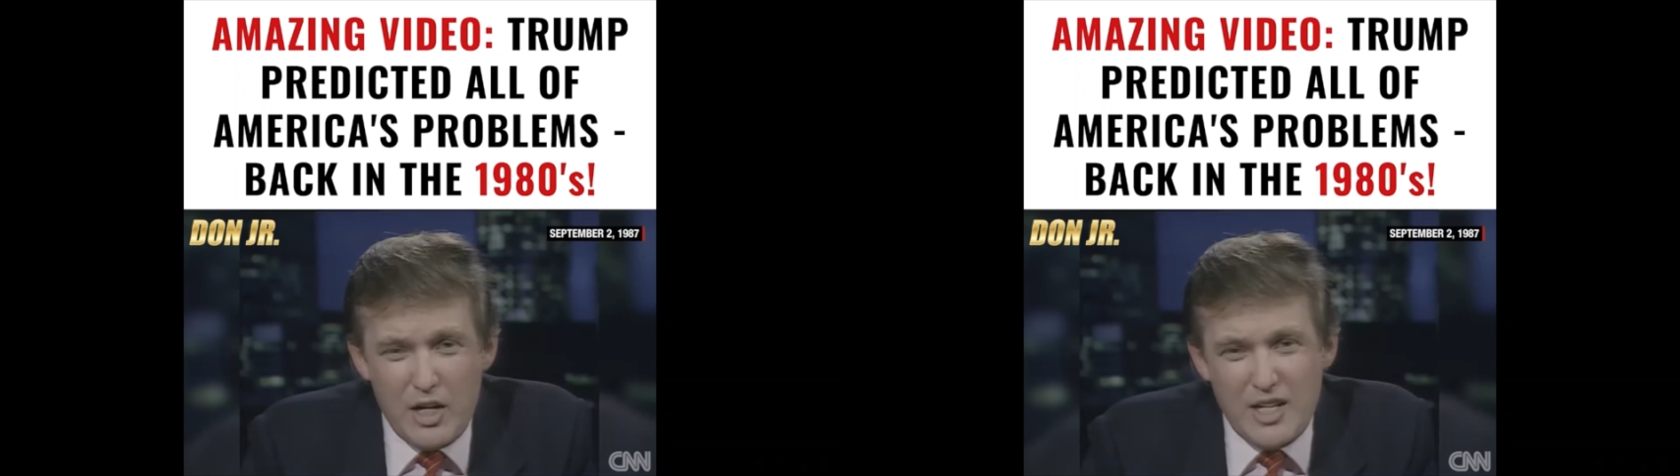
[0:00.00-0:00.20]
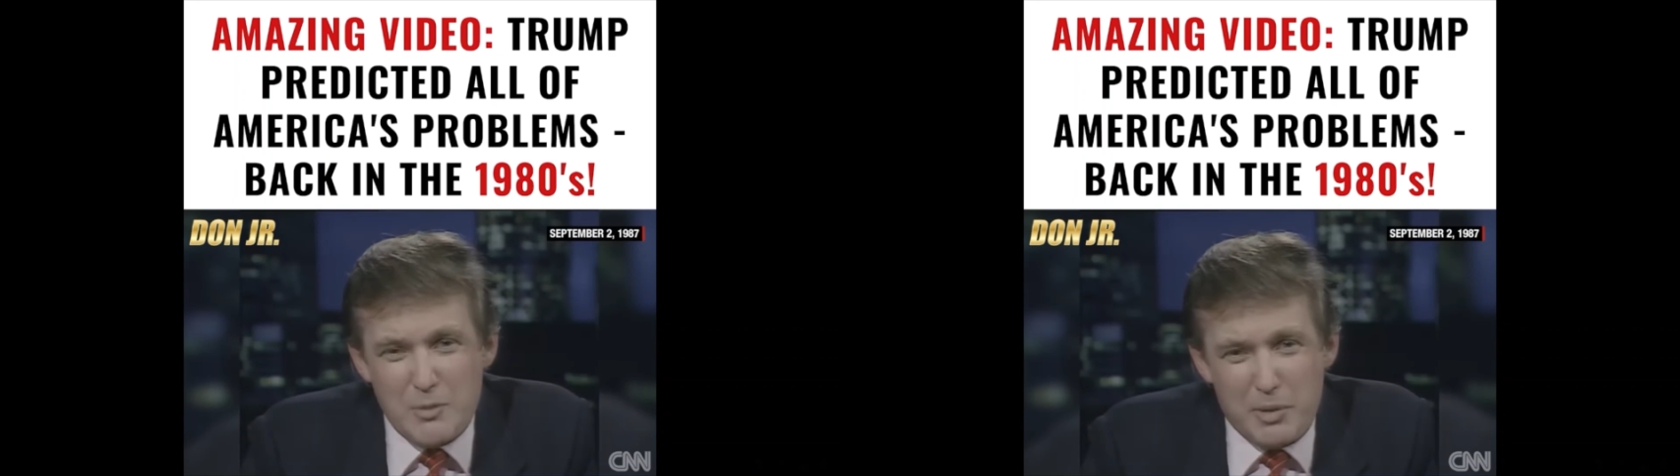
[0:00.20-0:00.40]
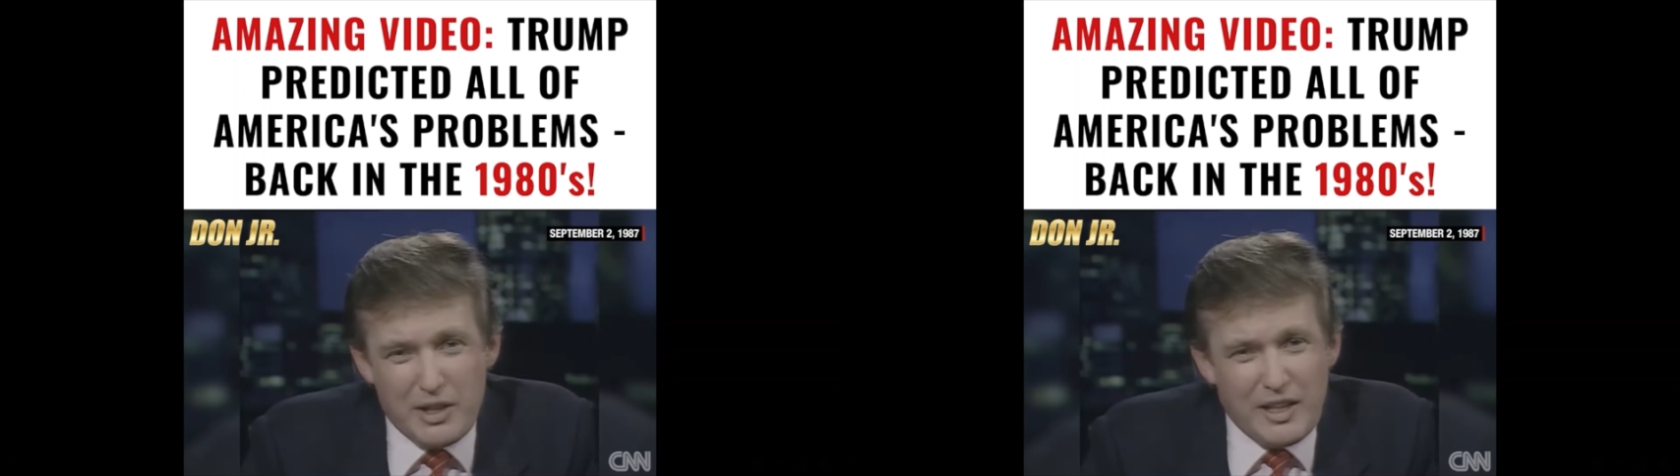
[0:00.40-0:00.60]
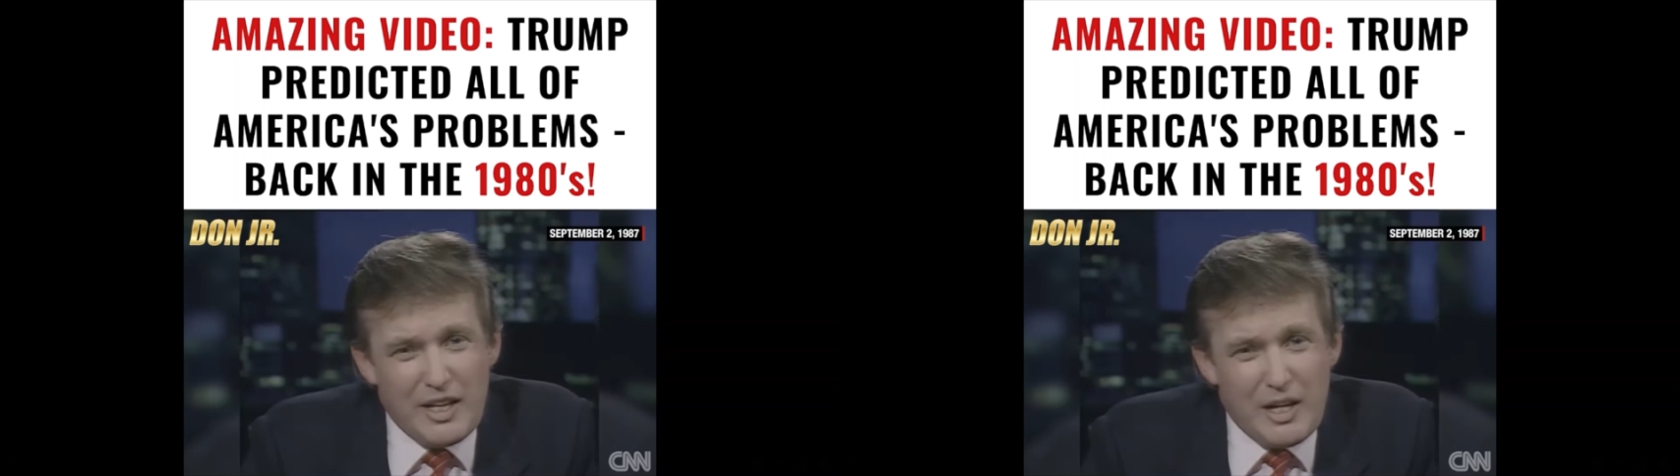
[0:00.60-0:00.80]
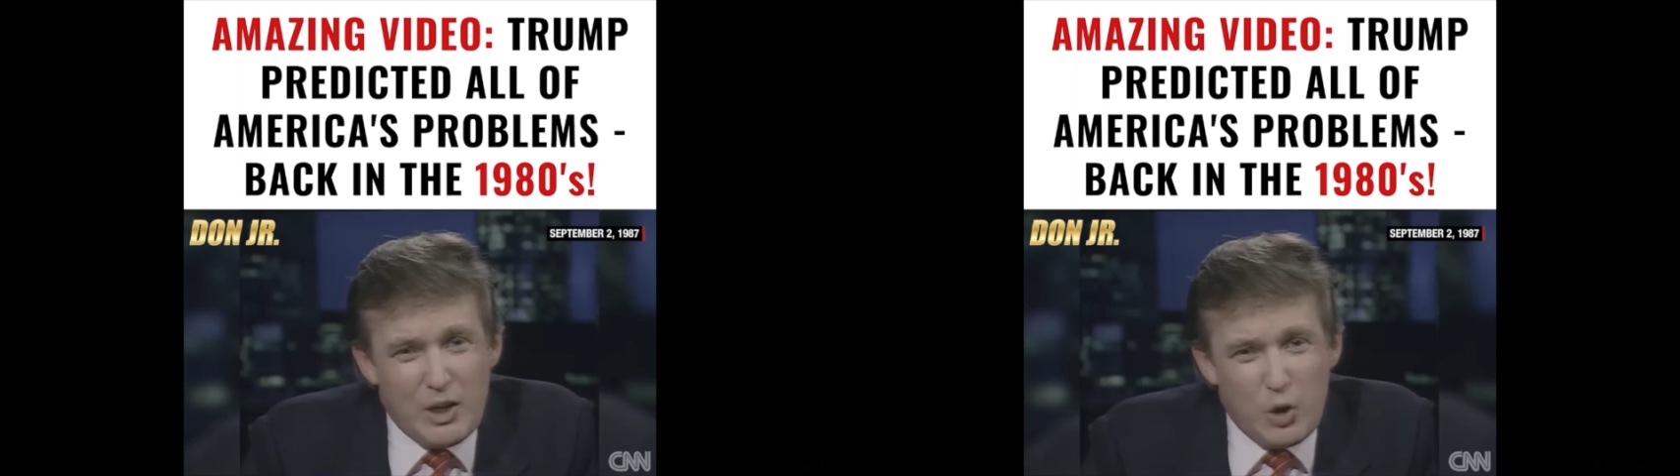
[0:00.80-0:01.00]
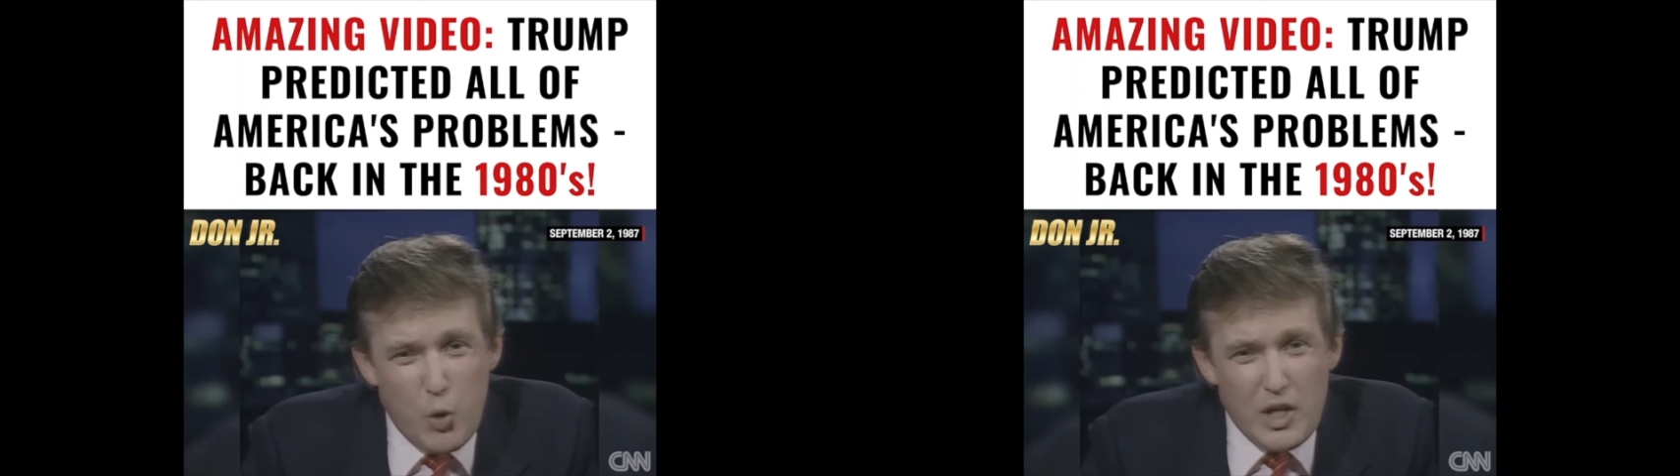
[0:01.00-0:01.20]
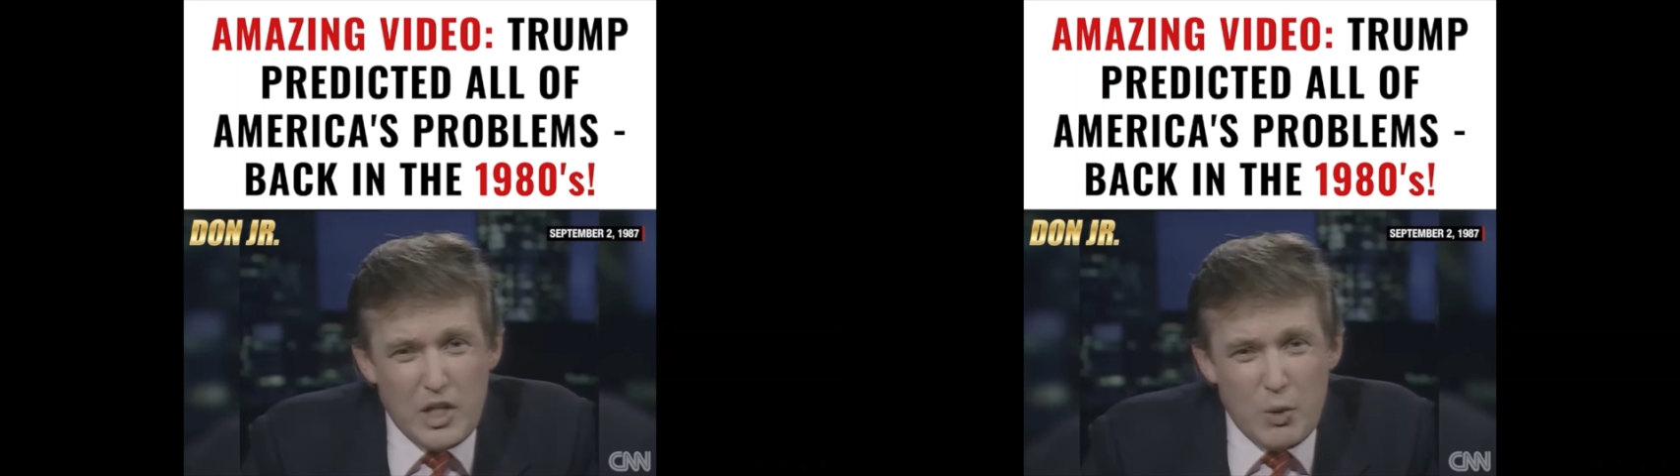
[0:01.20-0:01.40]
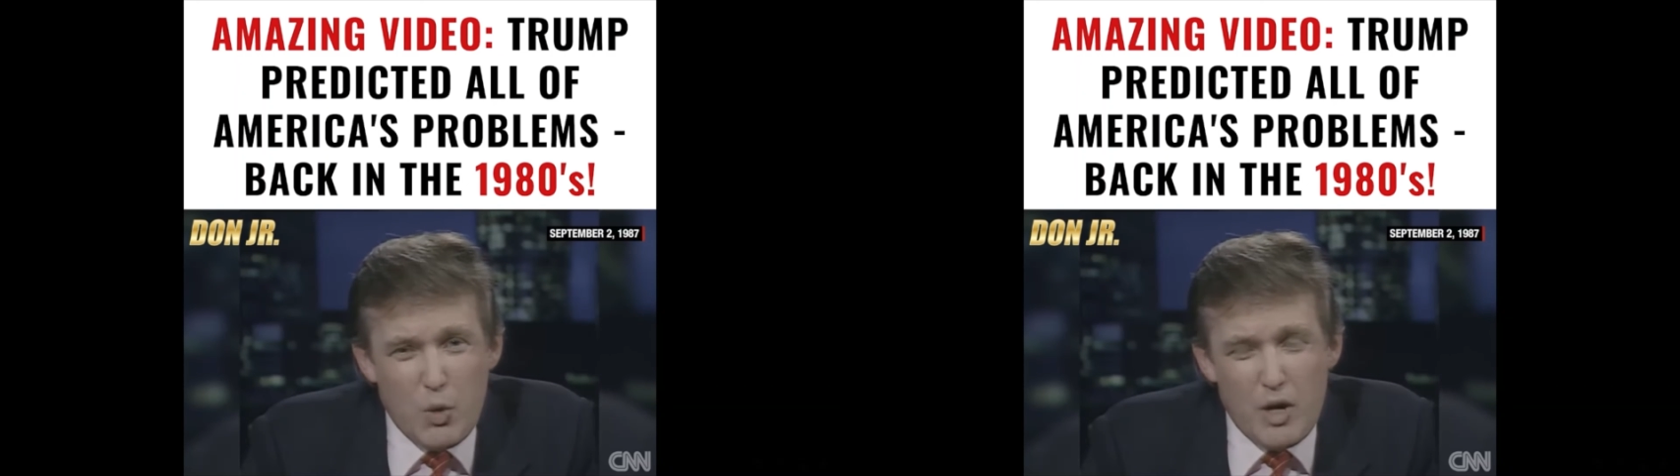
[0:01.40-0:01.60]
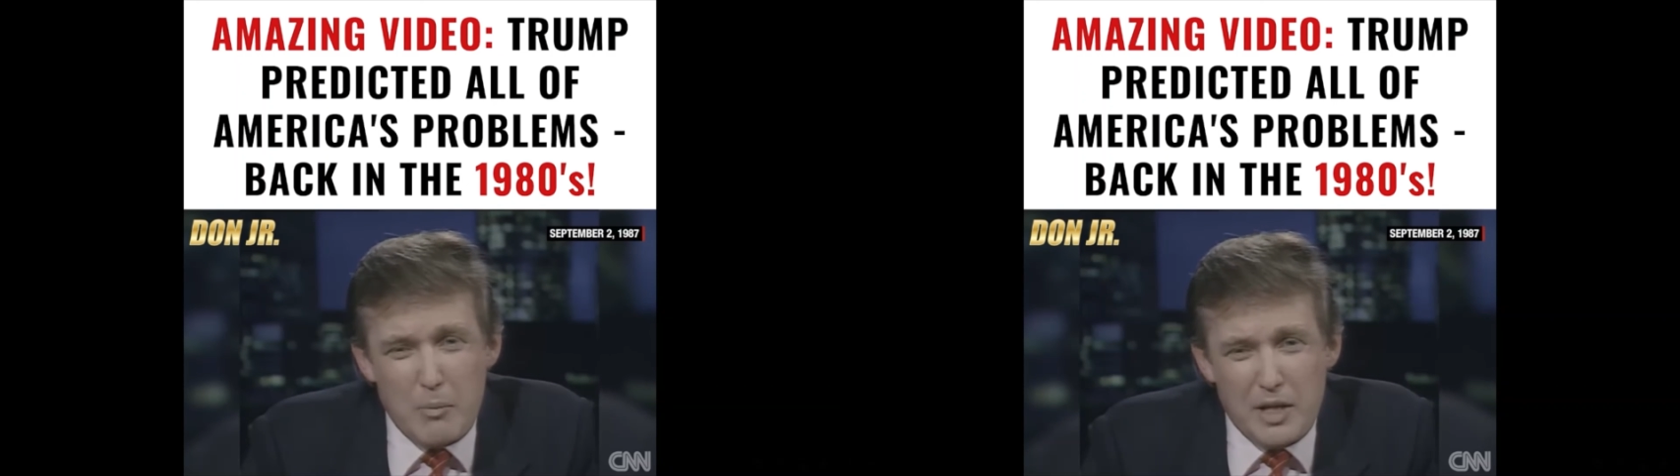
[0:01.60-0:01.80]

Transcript: He's building a 21